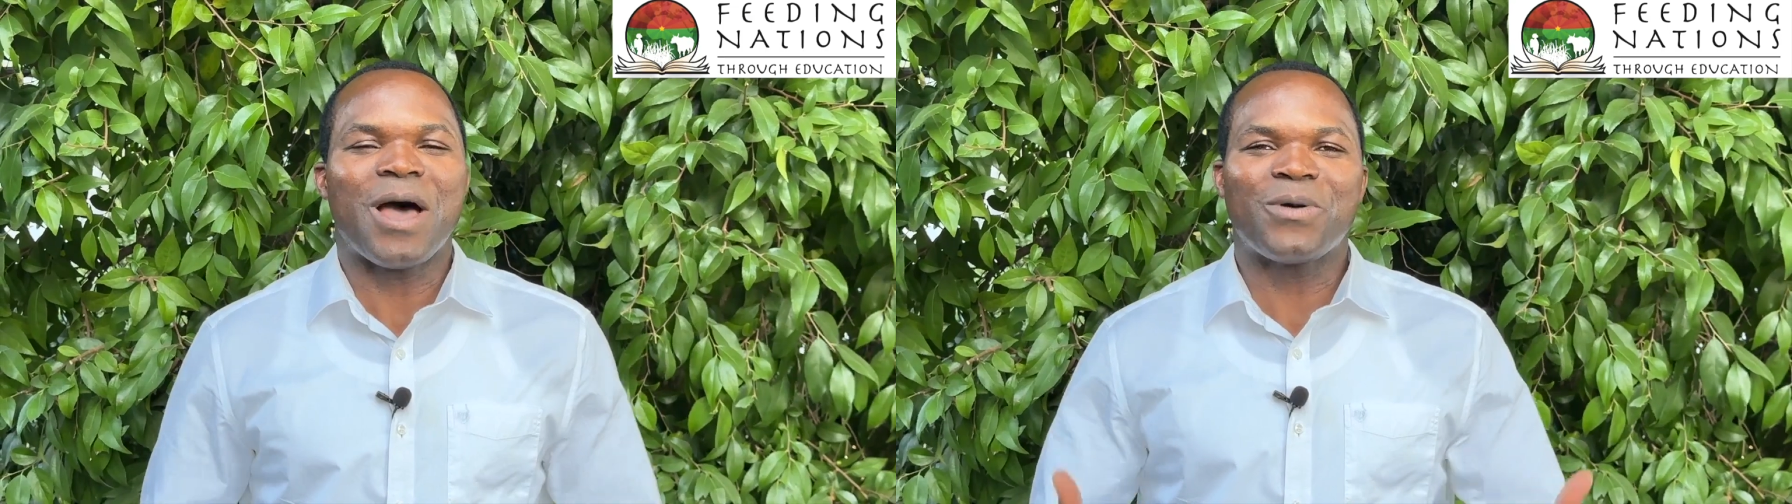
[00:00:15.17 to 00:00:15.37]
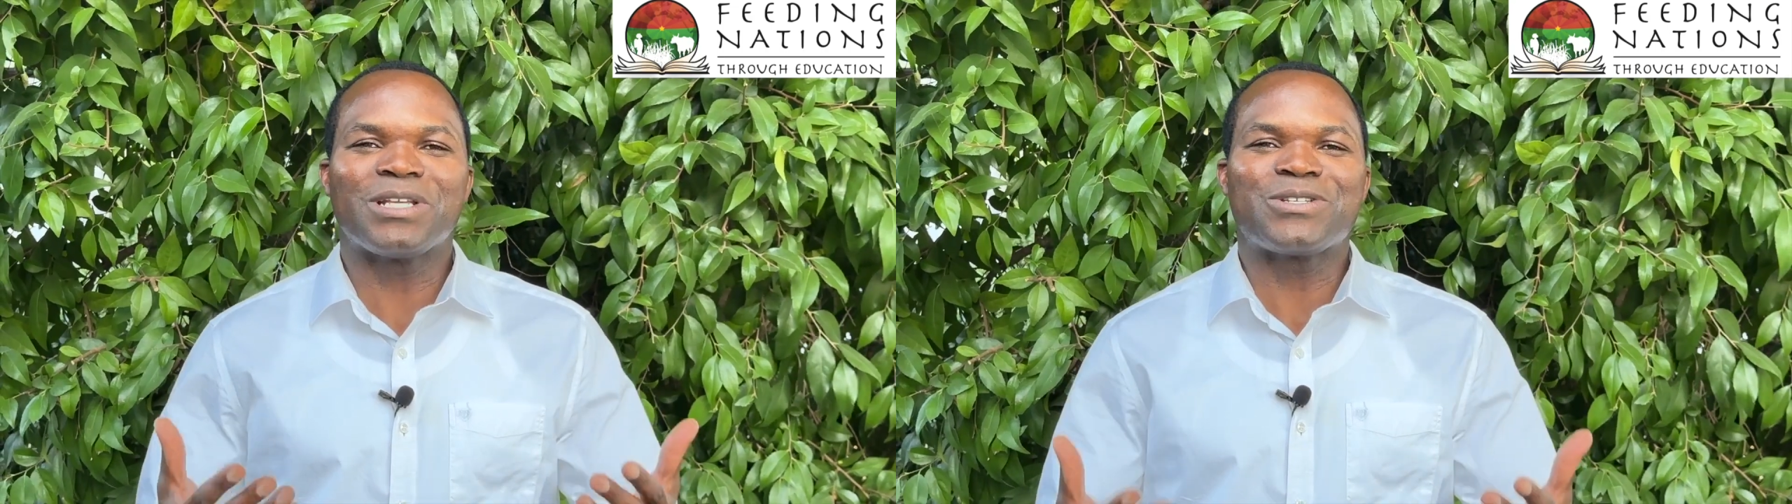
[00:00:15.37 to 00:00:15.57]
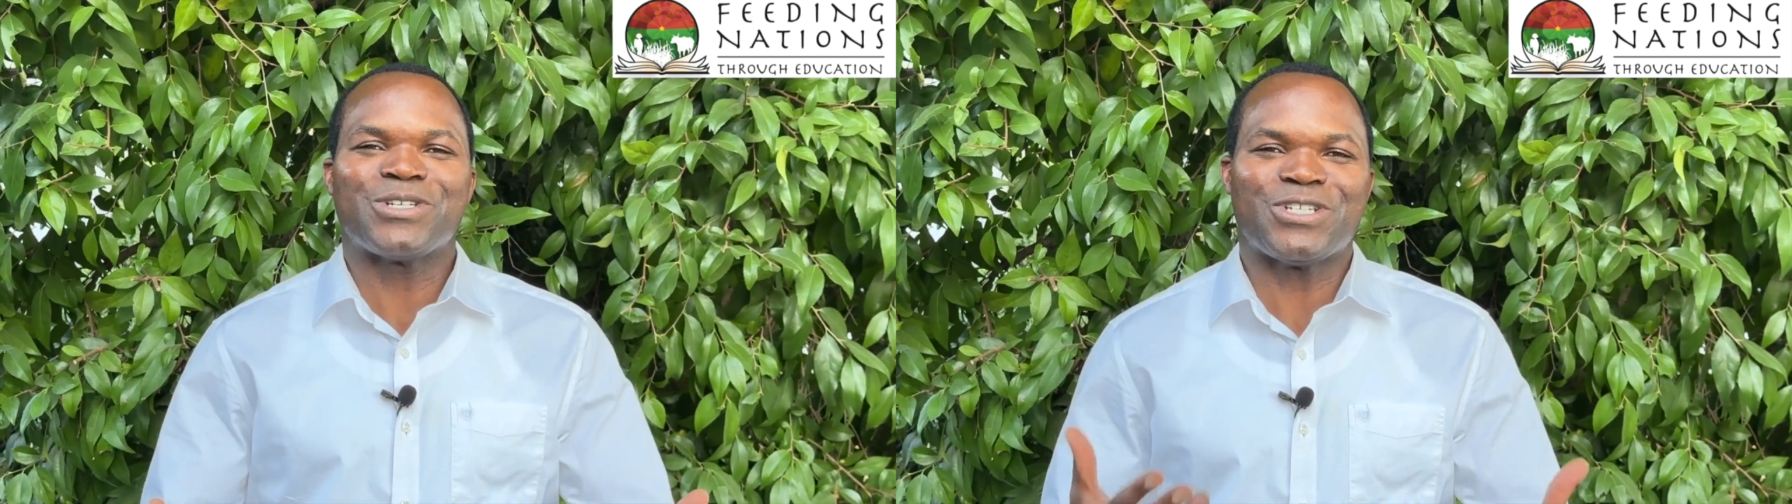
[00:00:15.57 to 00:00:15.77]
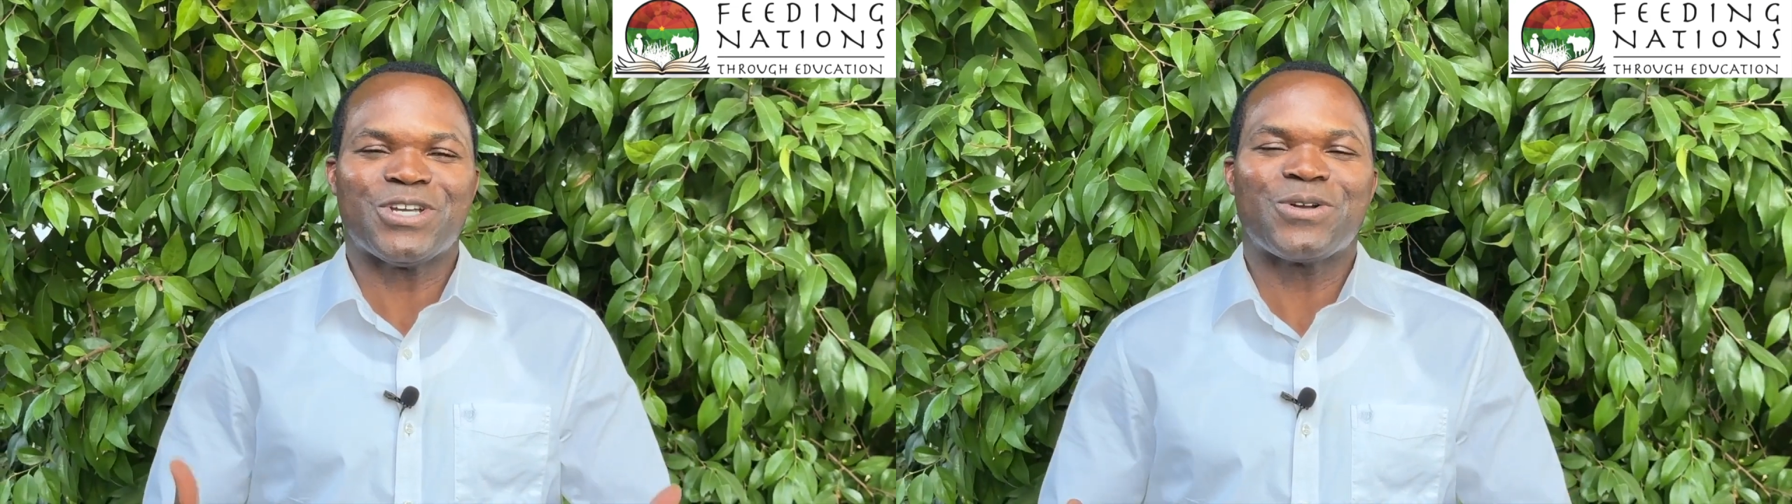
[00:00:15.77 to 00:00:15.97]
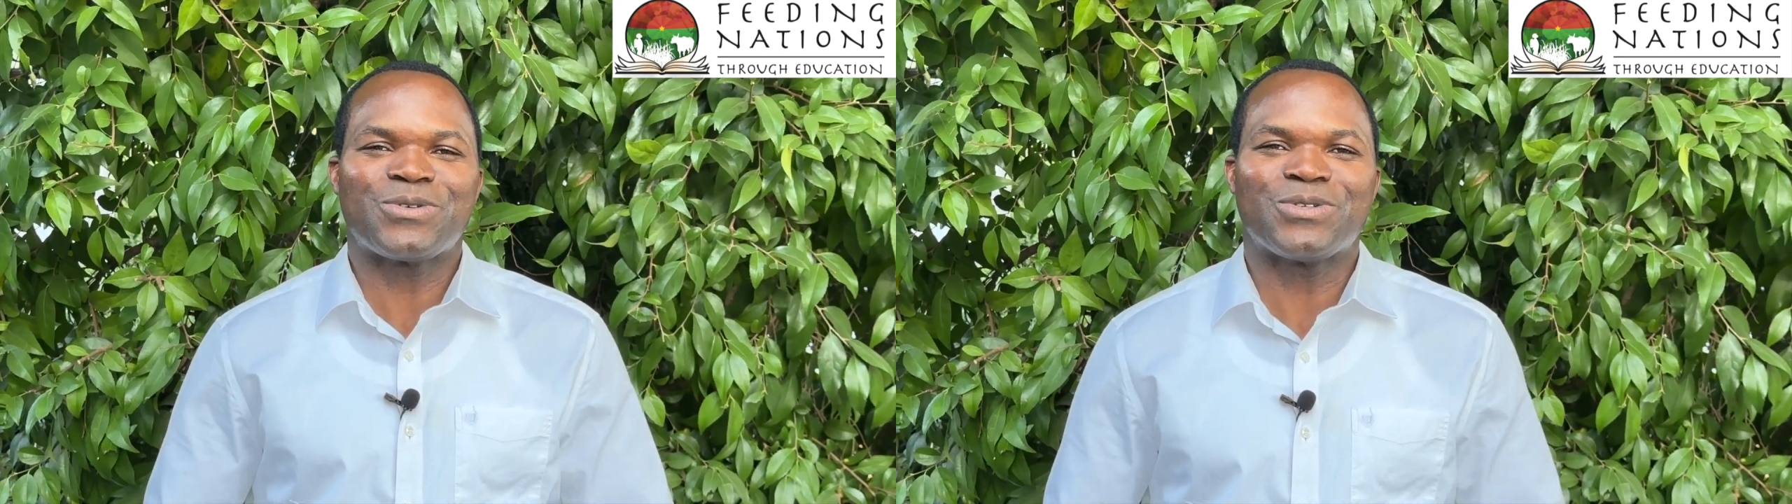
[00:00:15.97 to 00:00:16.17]
I wanted to
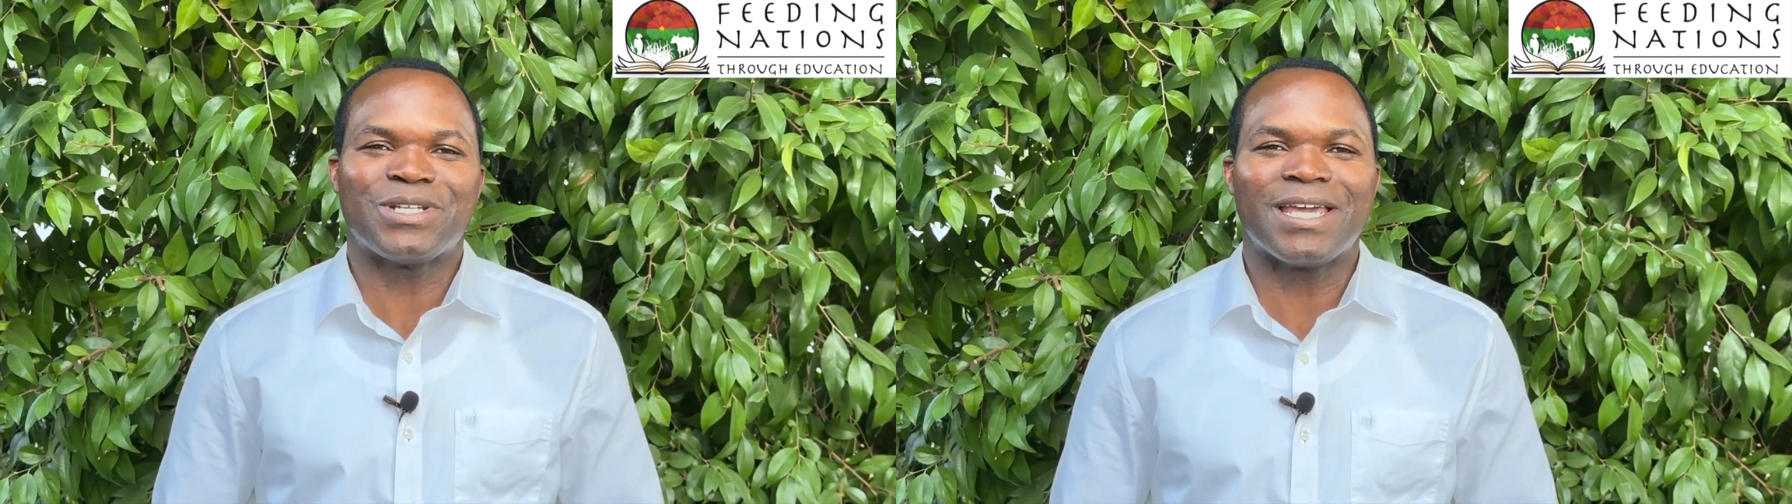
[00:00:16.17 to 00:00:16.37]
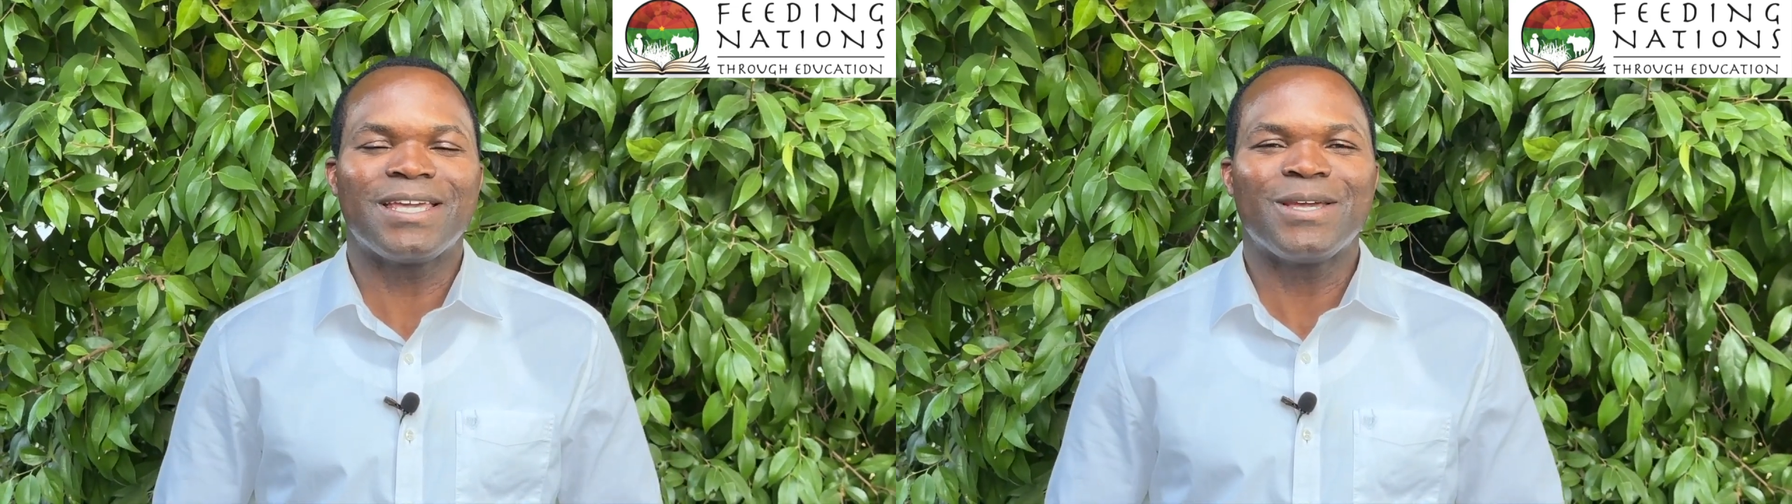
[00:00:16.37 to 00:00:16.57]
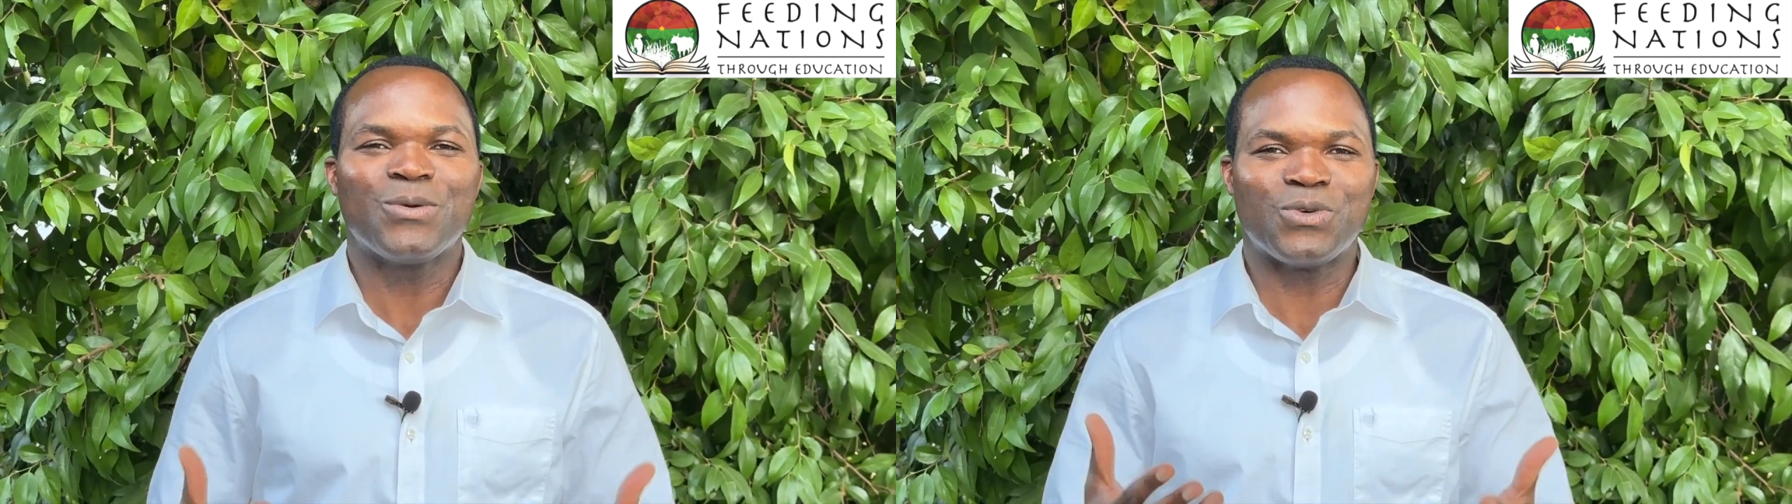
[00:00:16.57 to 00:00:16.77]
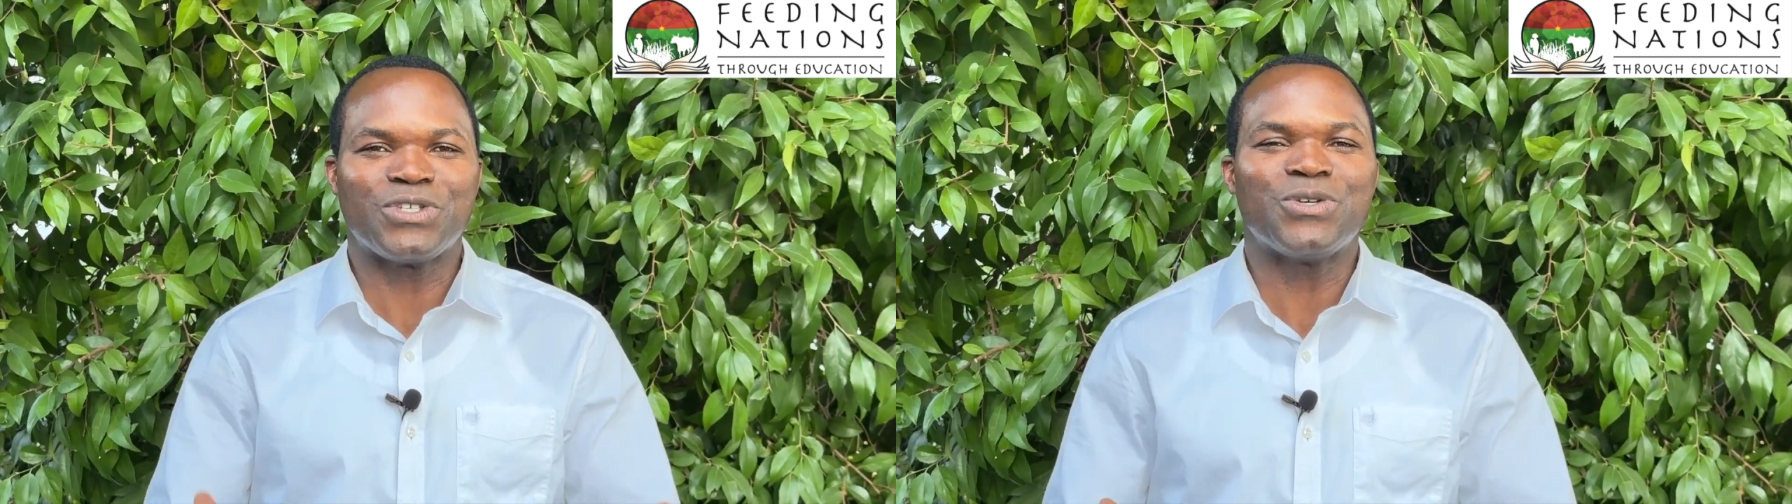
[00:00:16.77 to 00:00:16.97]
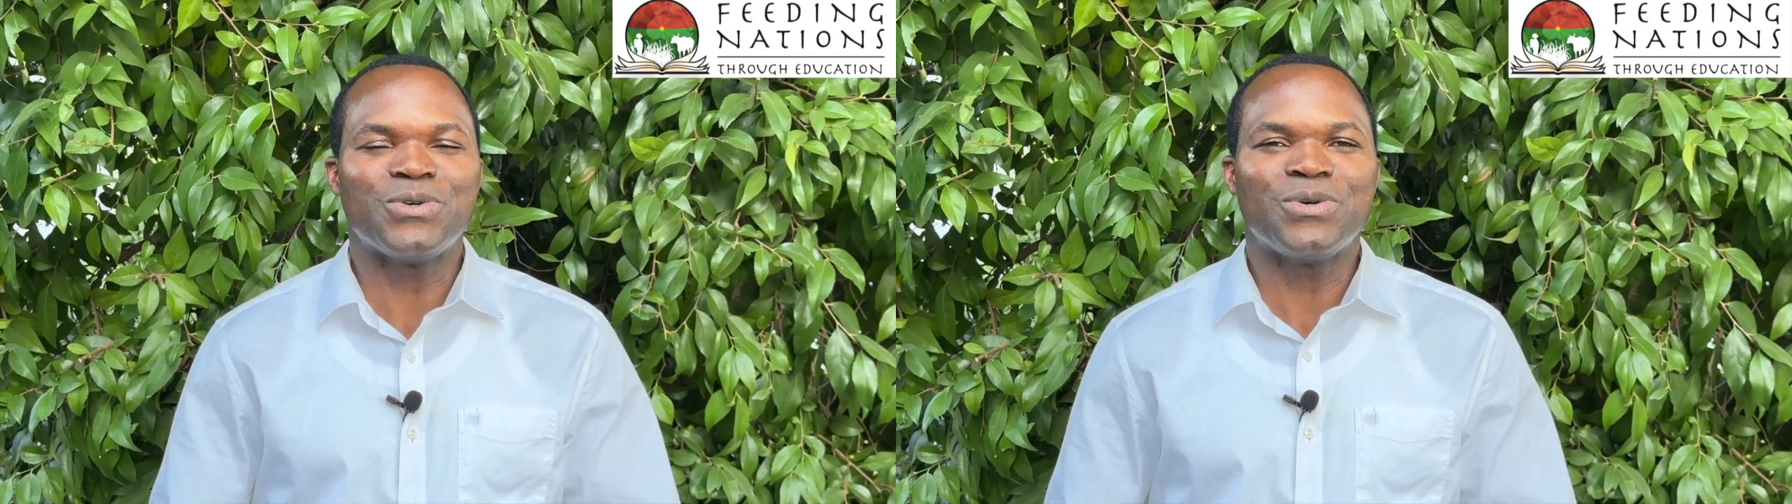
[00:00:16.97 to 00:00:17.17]
share today with
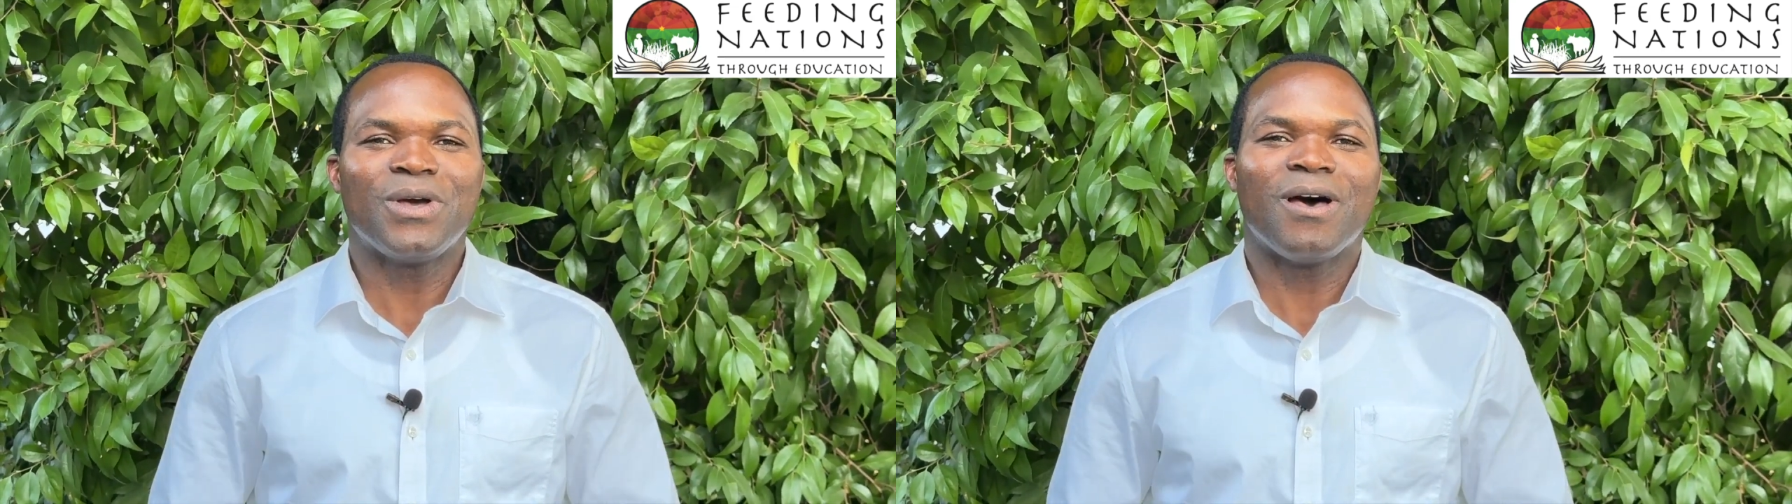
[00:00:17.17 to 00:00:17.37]
you